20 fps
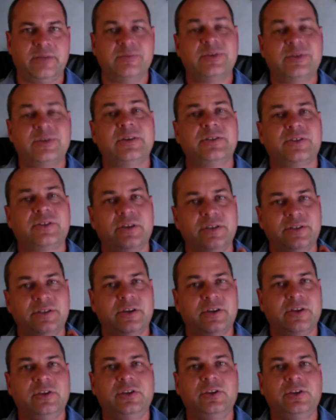So it's
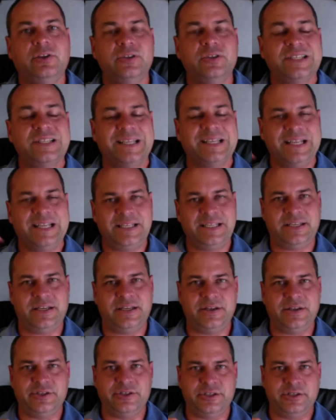going to use less
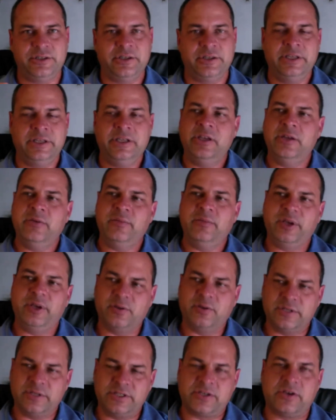energy
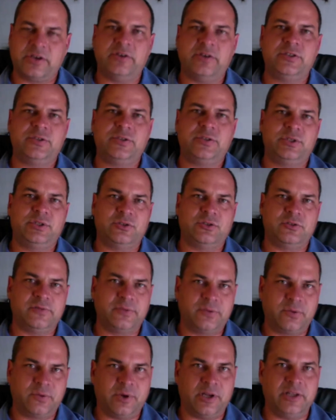because it's going to switch off
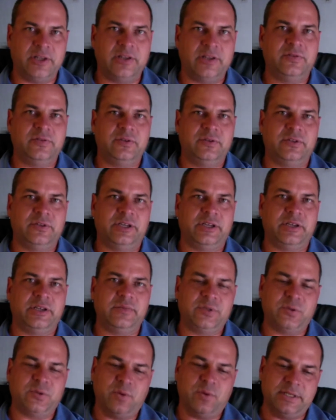quite a few
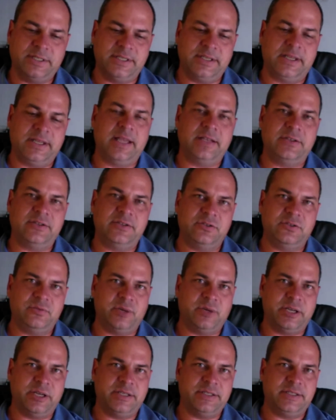times once it gets to
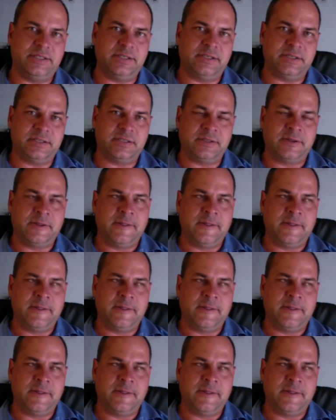minus 6.